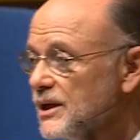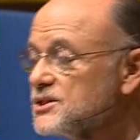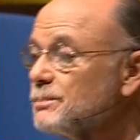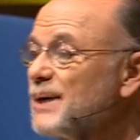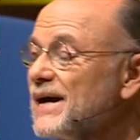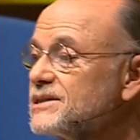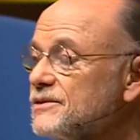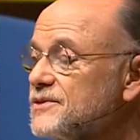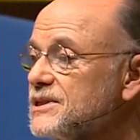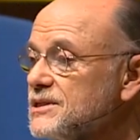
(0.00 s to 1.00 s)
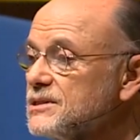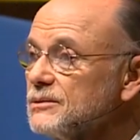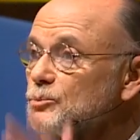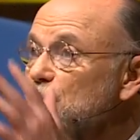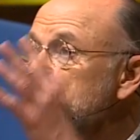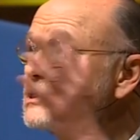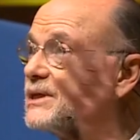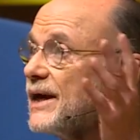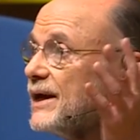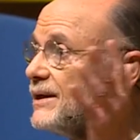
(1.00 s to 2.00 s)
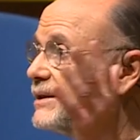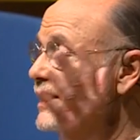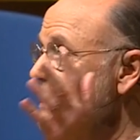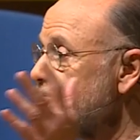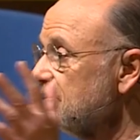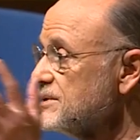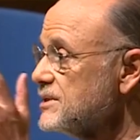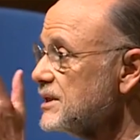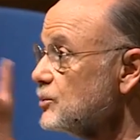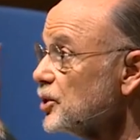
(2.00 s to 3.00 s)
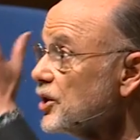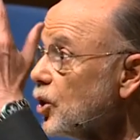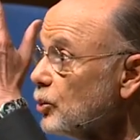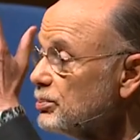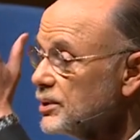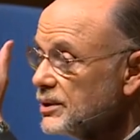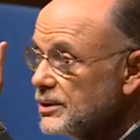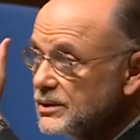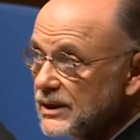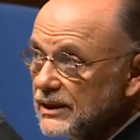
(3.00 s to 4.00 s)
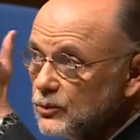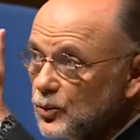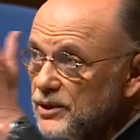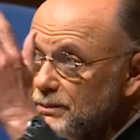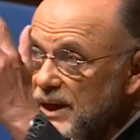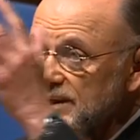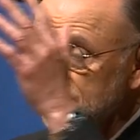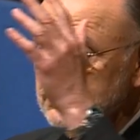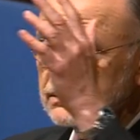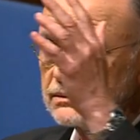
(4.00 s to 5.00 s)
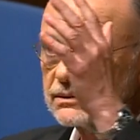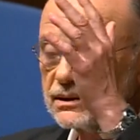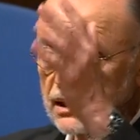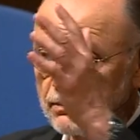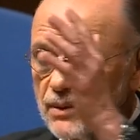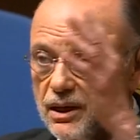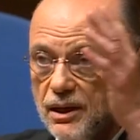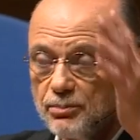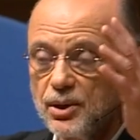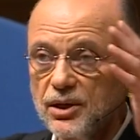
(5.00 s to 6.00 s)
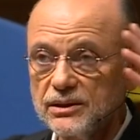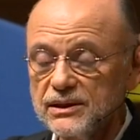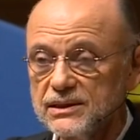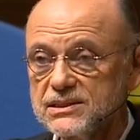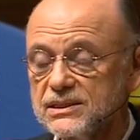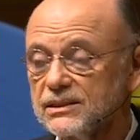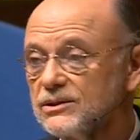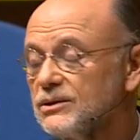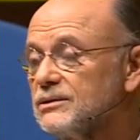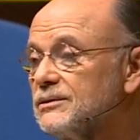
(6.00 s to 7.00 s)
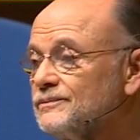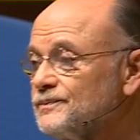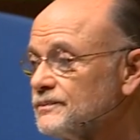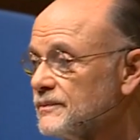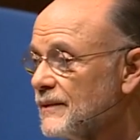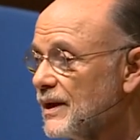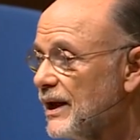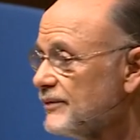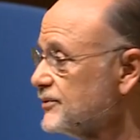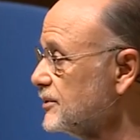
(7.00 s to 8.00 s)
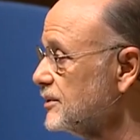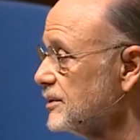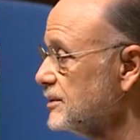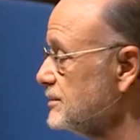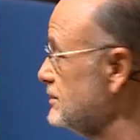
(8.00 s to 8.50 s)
It's a passive system. We scan the heavens and we hope that we might come upon a signal. After,